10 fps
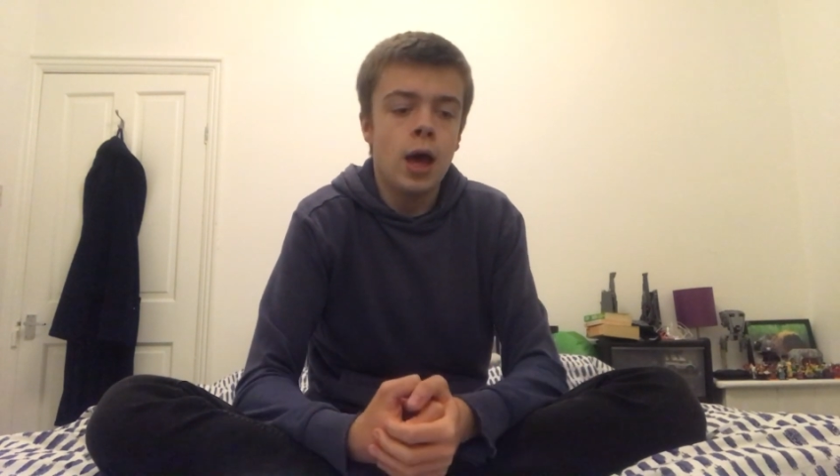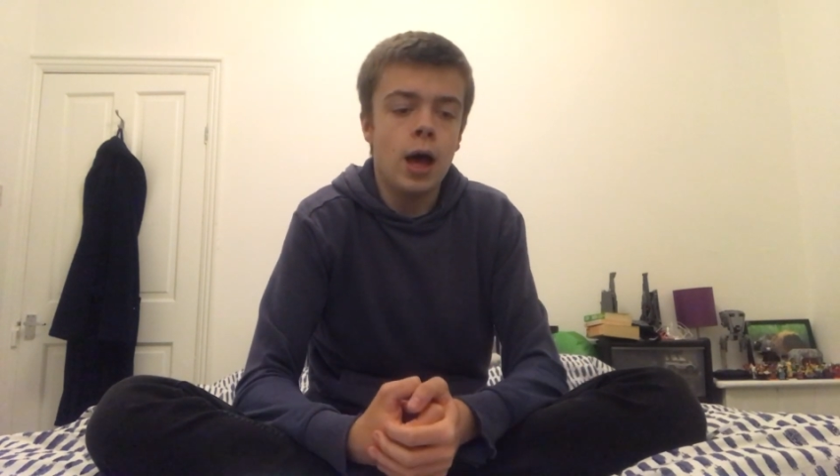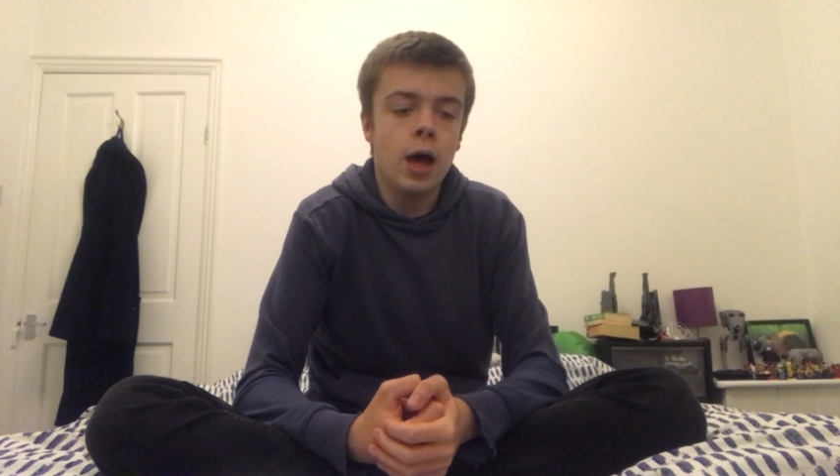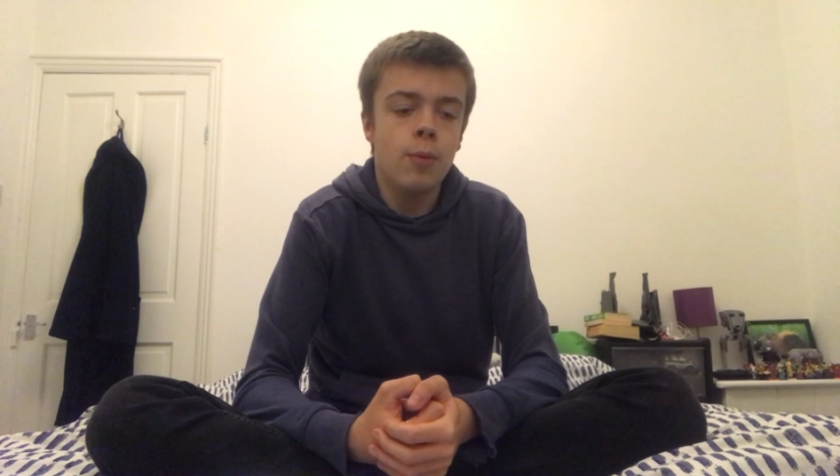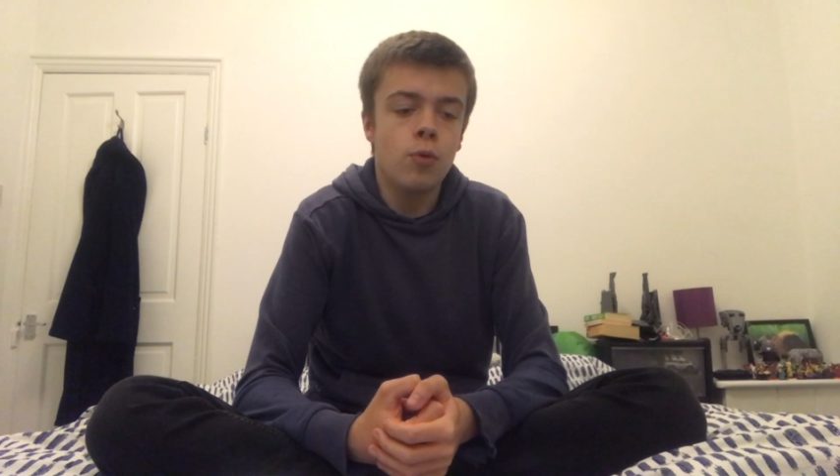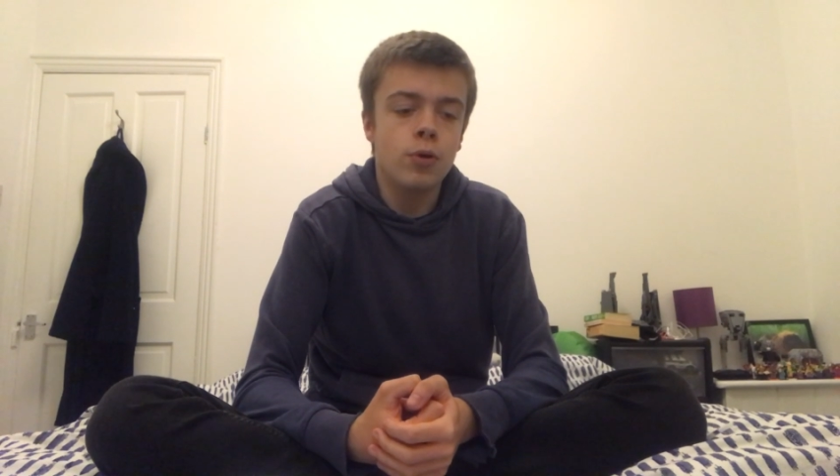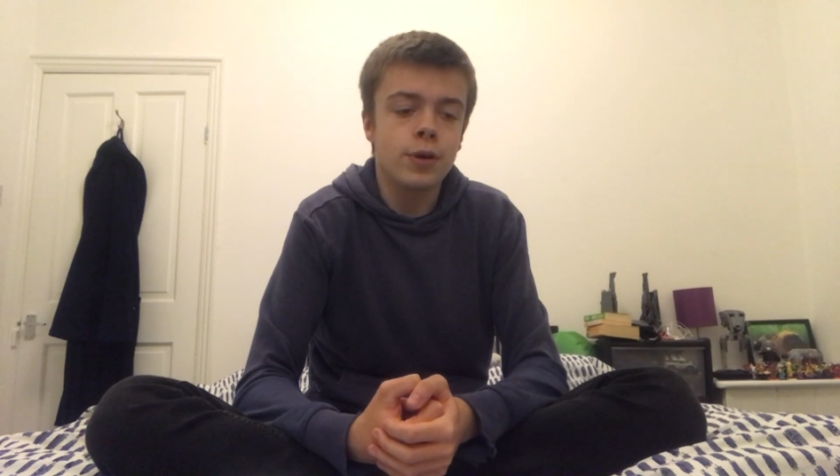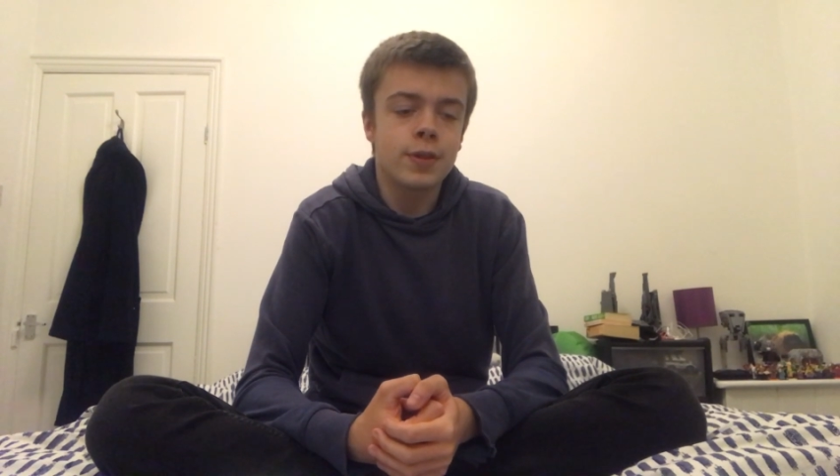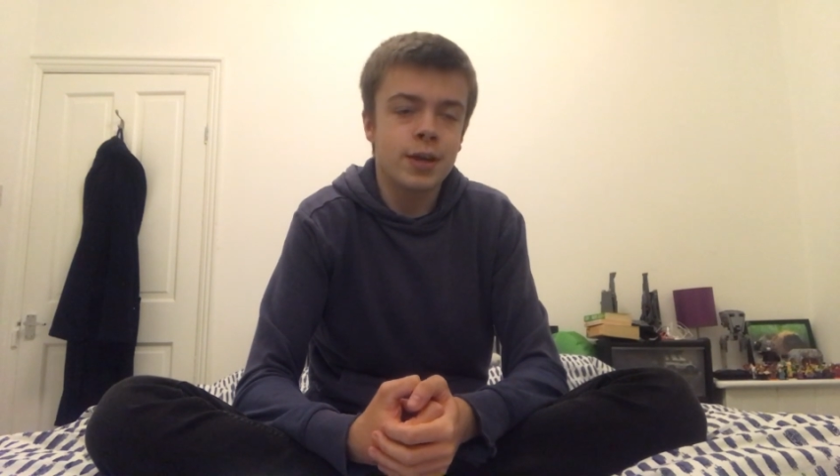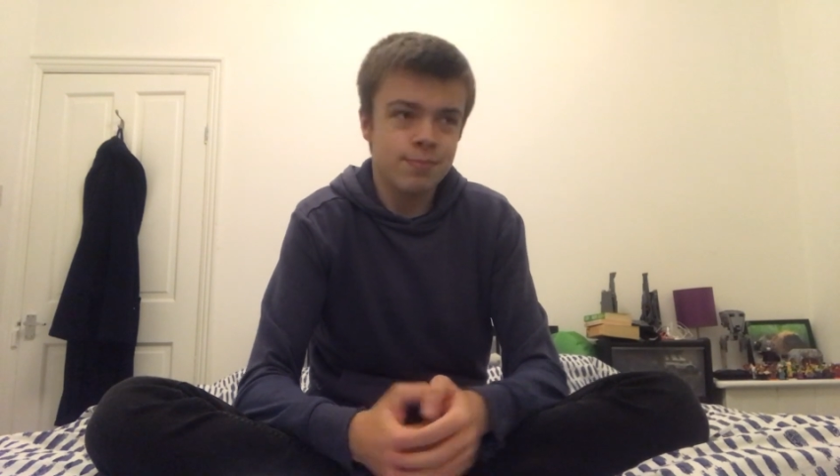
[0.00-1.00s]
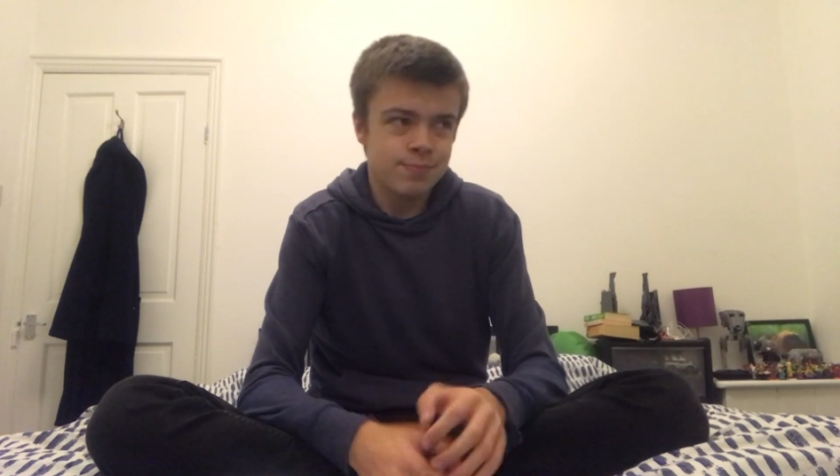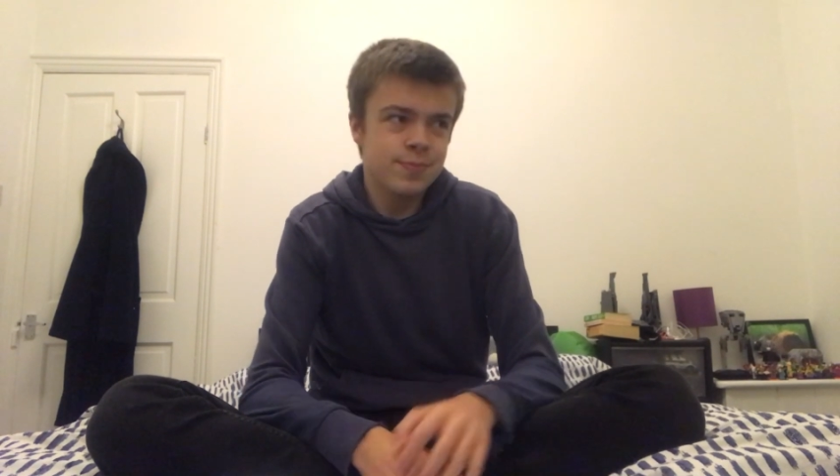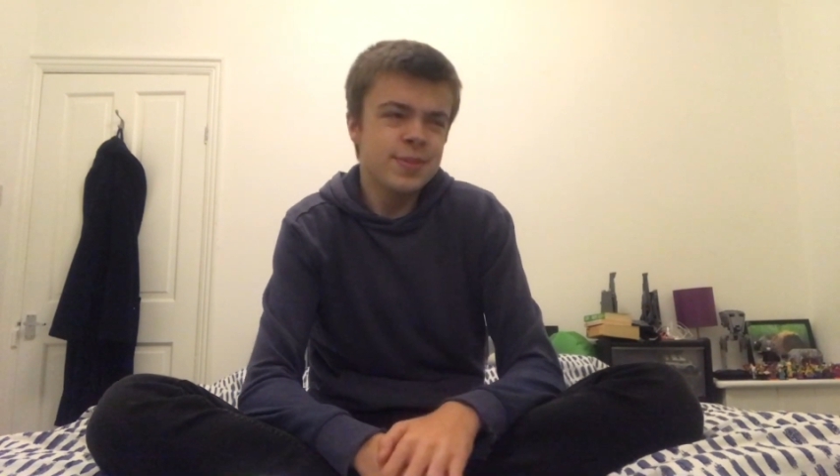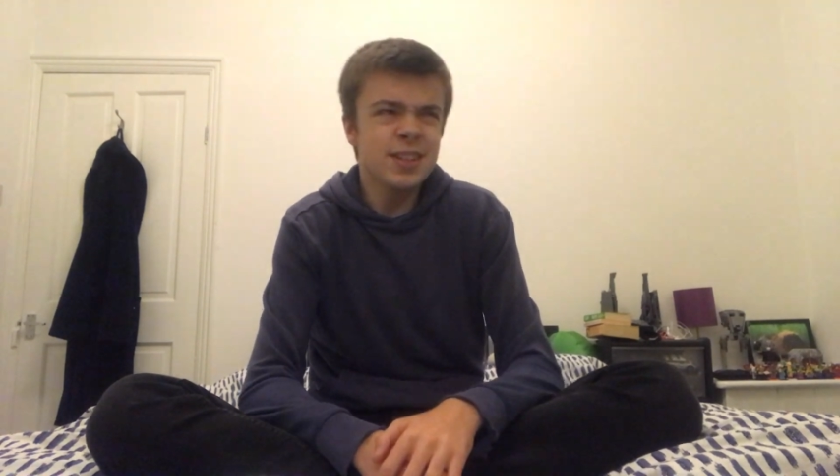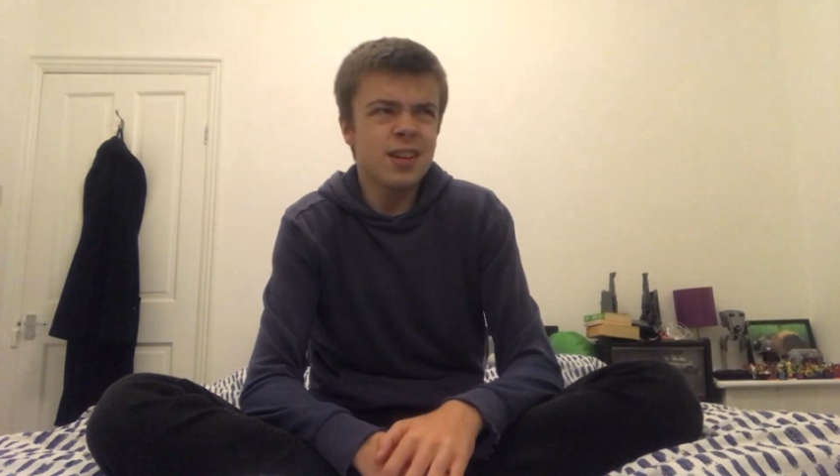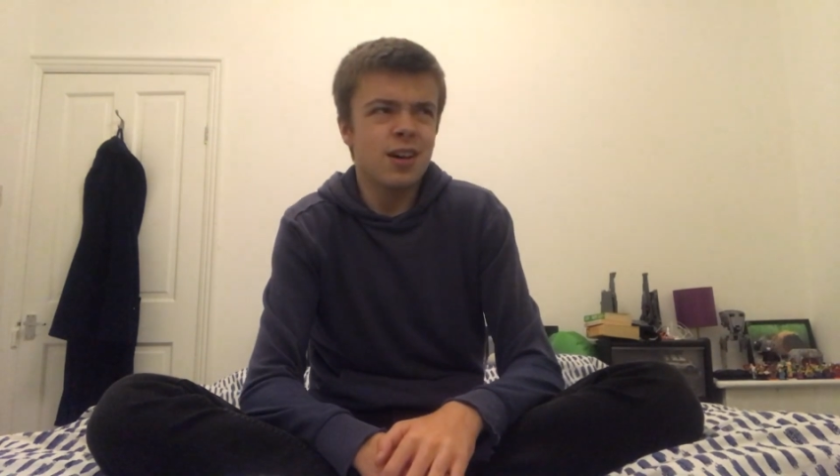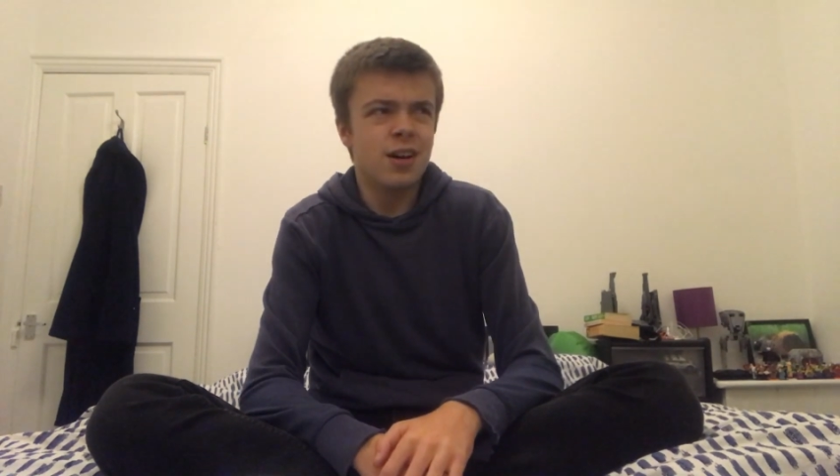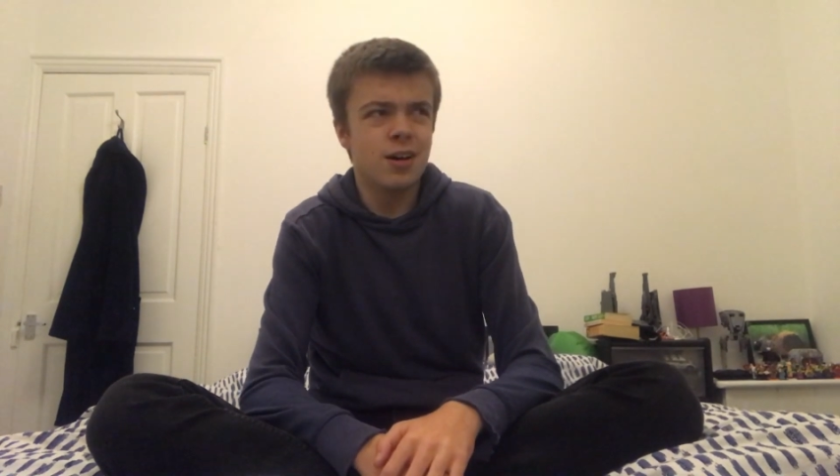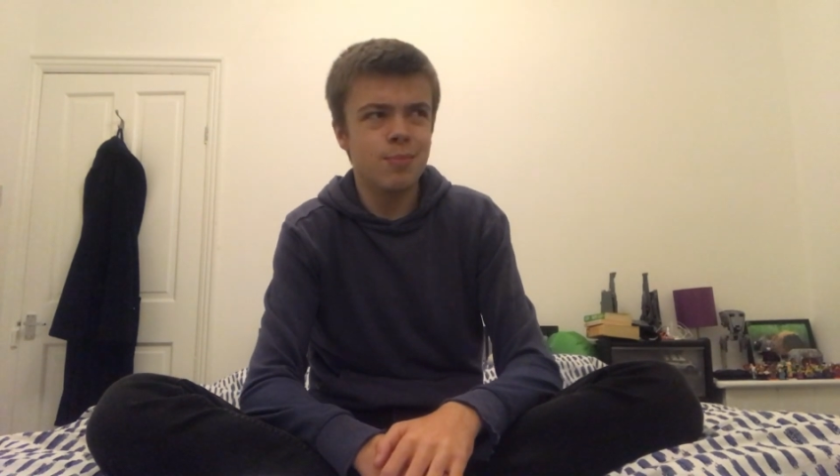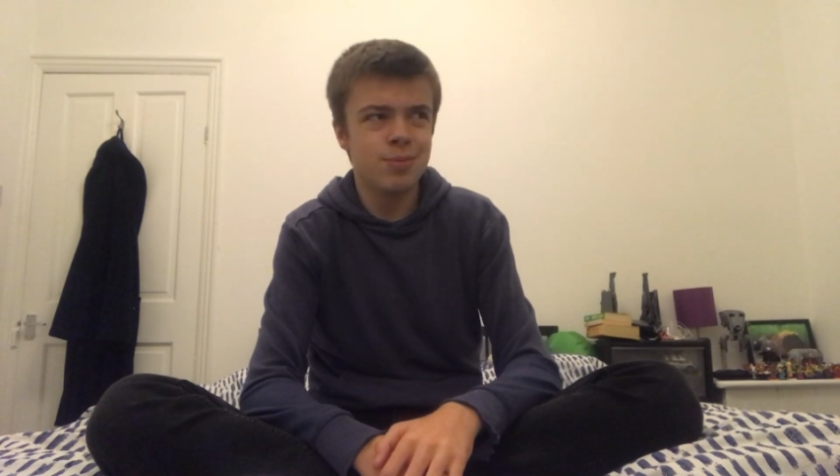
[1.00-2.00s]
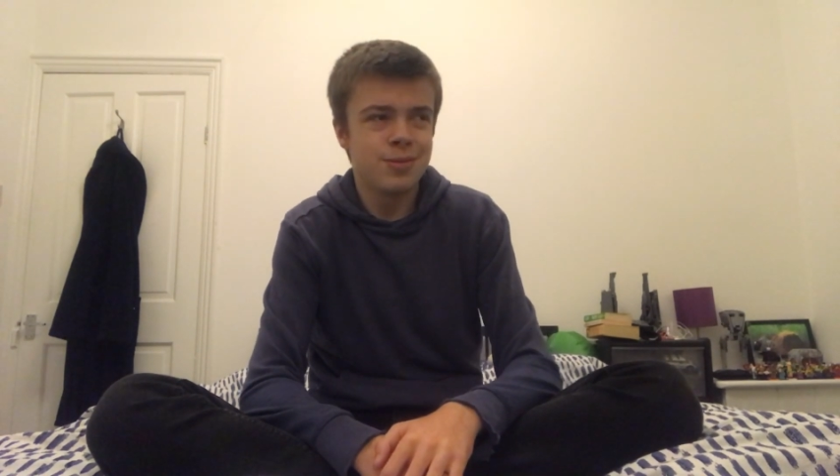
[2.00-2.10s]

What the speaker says: or you could say shut up,